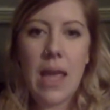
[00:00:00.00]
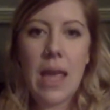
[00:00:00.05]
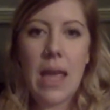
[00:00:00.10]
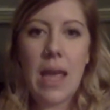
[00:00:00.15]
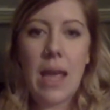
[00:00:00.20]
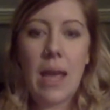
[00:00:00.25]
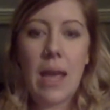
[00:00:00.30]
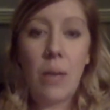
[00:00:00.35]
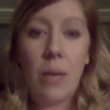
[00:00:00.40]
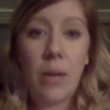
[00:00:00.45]

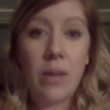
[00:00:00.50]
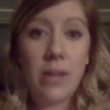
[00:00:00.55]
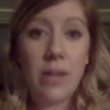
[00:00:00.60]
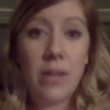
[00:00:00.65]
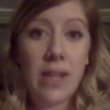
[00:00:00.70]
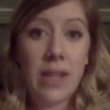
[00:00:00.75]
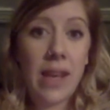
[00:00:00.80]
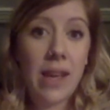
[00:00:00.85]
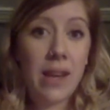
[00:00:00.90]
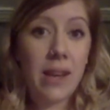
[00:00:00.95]
And once
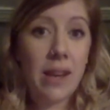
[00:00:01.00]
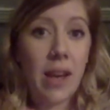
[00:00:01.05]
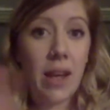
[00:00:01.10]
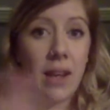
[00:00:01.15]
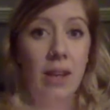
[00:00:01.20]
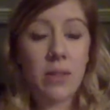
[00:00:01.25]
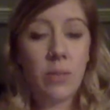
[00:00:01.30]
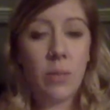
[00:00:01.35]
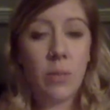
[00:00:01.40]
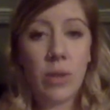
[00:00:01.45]
again,
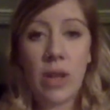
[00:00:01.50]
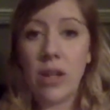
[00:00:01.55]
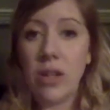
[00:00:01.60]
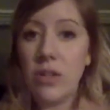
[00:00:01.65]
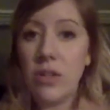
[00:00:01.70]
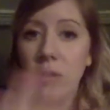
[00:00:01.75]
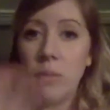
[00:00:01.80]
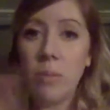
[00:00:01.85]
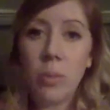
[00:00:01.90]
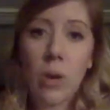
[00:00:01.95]
we're not
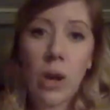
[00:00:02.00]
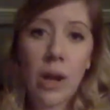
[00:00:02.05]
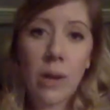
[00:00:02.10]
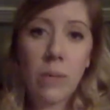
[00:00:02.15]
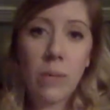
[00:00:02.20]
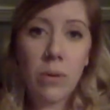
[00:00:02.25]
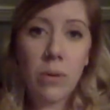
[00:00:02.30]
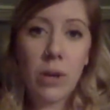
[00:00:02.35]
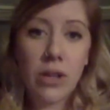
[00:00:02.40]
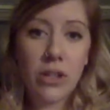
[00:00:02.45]
doing
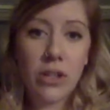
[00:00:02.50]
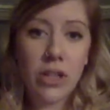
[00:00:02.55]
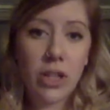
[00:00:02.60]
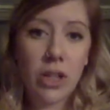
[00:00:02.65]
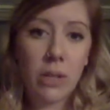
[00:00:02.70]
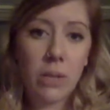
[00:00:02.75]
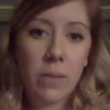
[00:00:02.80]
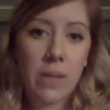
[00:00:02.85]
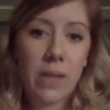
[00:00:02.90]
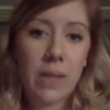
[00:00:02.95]
broad brush
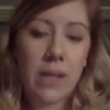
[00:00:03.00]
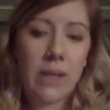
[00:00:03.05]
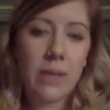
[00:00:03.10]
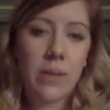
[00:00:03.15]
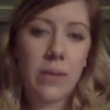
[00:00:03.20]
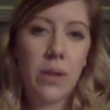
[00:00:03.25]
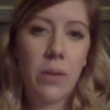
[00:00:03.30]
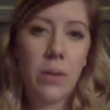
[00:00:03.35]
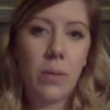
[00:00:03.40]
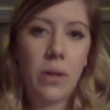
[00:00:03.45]
here, because we
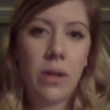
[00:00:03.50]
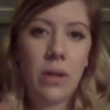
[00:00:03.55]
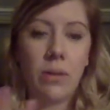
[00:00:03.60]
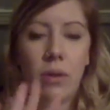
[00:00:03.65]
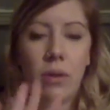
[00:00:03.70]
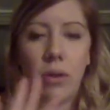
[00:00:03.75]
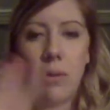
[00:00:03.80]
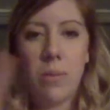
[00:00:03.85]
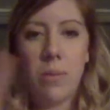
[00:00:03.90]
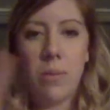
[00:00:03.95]
don't want to
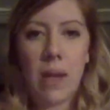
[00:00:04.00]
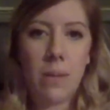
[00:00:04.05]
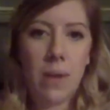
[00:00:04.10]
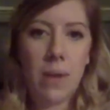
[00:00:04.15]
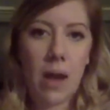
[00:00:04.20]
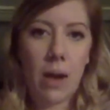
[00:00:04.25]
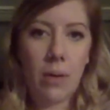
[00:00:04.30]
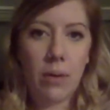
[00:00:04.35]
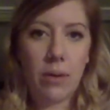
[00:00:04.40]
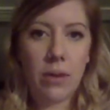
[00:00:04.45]
throw the baby
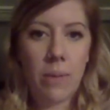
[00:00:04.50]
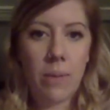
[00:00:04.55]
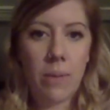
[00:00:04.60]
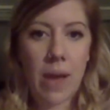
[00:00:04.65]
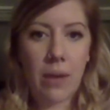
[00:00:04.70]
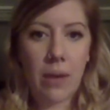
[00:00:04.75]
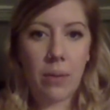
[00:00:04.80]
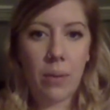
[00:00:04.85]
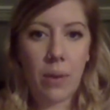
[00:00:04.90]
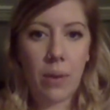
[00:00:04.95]
out with the
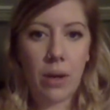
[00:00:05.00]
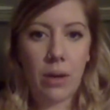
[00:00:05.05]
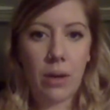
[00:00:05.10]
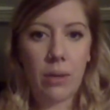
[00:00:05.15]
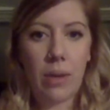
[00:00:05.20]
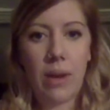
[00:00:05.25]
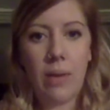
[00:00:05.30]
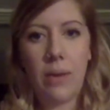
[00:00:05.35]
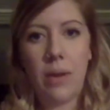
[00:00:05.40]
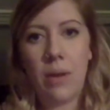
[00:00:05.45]
bathwater,
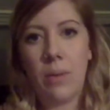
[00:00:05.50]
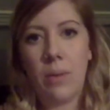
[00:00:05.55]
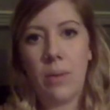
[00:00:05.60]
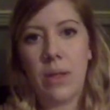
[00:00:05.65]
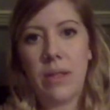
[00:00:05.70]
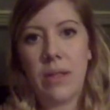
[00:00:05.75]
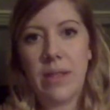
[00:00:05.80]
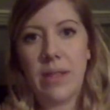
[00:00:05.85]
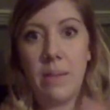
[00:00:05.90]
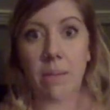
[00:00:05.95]
right? We don't want
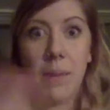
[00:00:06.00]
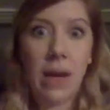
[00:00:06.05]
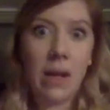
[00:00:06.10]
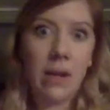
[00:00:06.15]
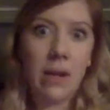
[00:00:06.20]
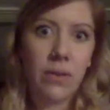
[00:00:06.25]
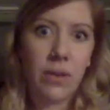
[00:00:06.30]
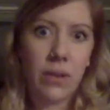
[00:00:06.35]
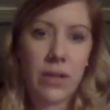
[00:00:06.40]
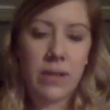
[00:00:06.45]
to say
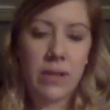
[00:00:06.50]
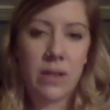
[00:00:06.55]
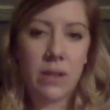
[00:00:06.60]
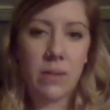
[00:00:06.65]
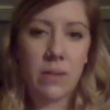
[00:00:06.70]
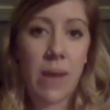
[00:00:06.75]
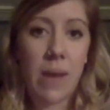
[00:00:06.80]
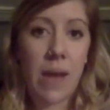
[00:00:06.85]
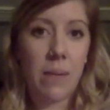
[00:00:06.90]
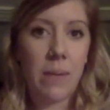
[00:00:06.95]
mindfulness is
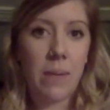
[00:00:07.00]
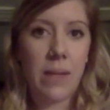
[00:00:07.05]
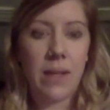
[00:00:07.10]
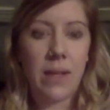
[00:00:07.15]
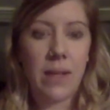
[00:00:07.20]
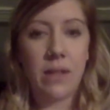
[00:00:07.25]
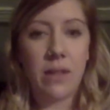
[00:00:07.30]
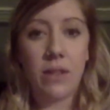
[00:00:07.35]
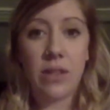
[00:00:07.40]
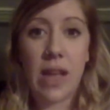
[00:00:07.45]
bad,
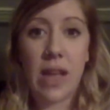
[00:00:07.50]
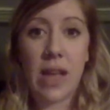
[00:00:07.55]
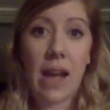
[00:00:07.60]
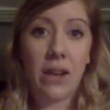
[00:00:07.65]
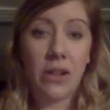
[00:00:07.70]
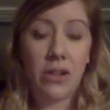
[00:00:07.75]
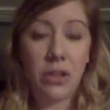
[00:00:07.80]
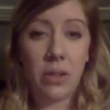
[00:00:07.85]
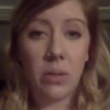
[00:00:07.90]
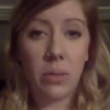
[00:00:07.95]
because there's
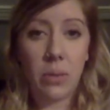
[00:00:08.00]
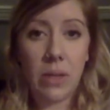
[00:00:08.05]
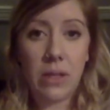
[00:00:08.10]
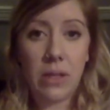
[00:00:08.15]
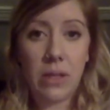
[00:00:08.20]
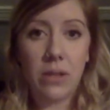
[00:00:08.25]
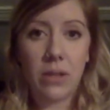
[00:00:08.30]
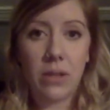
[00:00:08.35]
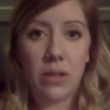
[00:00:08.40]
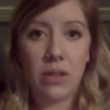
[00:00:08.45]
actually
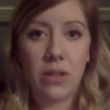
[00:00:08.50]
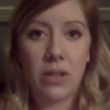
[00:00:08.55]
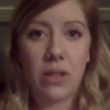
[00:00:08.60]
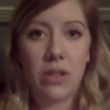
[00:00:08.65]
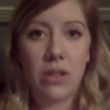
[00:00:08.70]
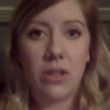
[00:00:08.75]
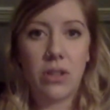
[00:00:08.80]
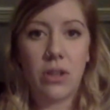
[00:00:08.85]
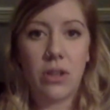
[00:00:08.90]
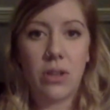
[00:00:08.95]
research that
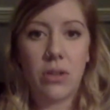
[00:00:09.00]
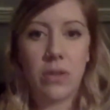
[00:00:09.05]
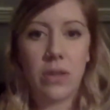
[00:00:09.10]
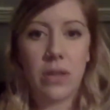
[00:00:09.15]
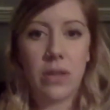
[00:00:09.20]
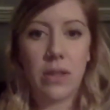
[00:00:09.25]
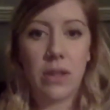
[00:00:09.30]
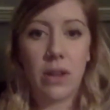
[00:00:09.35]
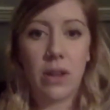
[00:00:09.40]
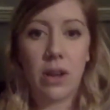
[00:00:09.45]
shows
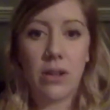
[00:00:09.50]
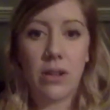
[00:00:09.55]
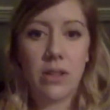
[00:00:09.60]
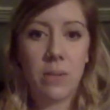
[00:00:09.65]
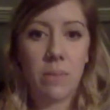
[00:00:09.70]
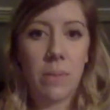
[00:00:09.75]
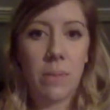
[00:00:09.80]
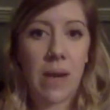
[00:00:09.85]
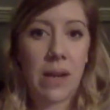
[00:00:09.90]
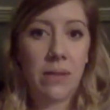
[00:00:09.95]
that there are
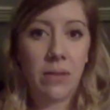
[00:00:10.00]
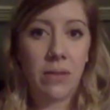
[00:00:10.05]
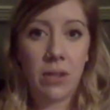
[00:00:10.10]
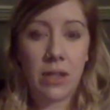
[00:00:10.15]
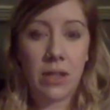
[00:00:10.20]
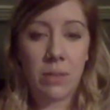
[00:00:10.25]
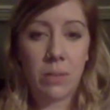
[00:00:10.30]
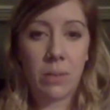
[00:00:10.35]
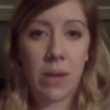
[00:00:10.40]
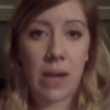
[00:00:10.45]
some
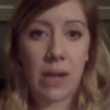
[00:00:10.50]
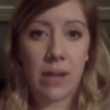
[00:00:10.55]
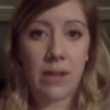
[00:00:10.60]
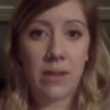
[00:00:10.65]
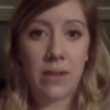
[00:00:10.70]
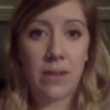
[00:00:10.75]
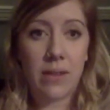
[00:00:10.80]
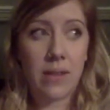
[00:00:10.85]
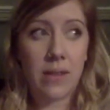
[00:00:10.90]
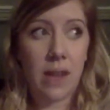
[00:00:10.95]
mindfulness
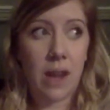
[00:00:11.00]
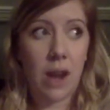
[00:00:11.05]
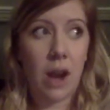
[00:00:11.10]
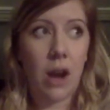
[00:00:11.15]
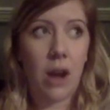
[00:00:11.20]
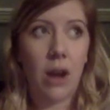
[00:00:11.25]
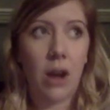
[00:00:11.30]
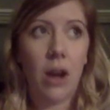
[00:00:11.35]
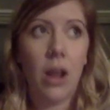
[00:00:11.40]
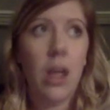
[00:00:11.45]
practices that
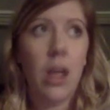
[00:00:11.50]
are